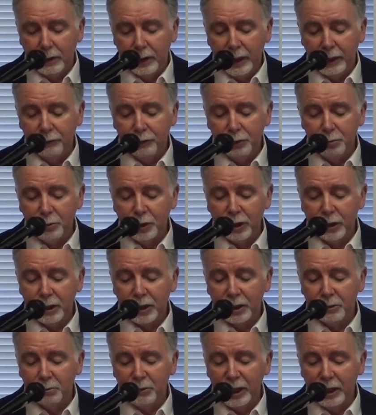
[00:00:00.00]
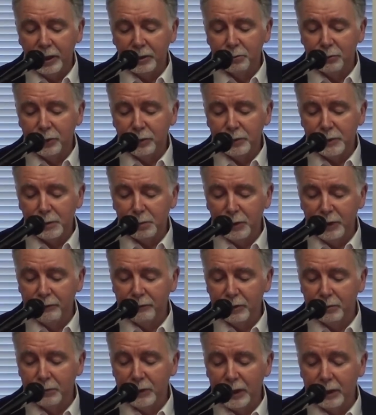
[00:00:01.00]
Every mark I make moves me
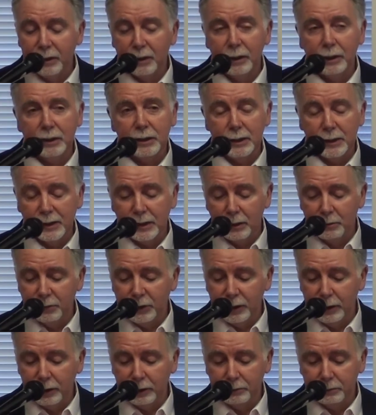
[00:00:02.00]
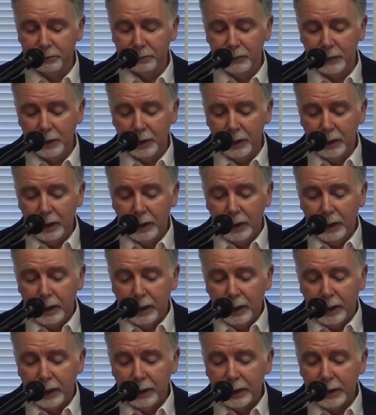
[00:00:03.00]
from nothing to something,
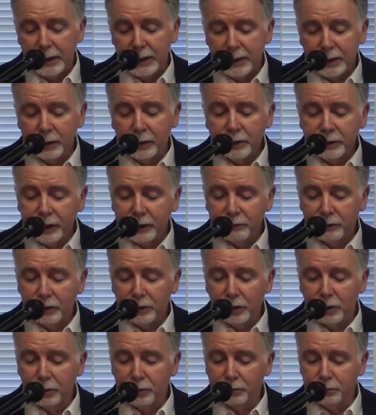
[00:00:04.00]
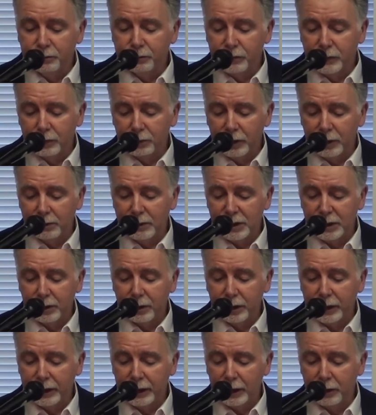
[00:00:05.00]
and I still never know when I'm
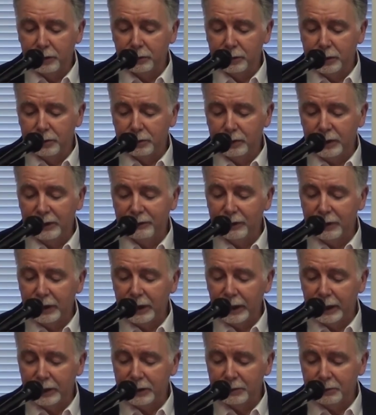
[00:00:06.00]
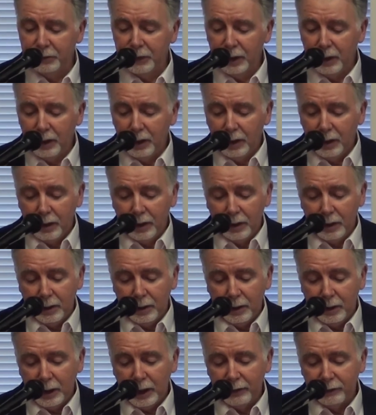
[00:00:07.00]
starting out, even yet,
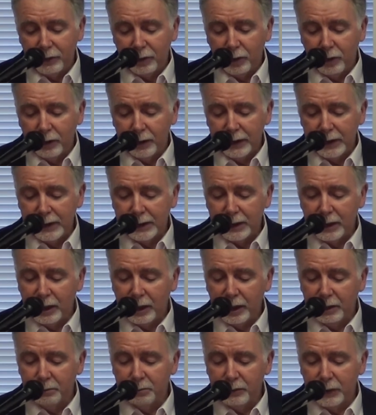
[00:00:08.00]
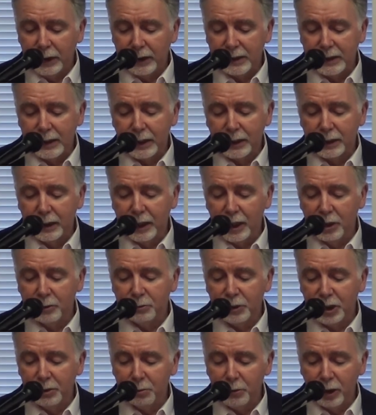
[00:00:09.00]
after all this time, exactly how
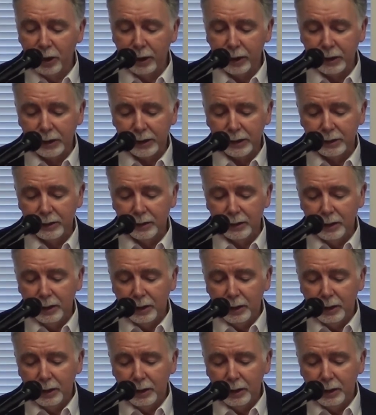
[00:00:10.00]
many marks,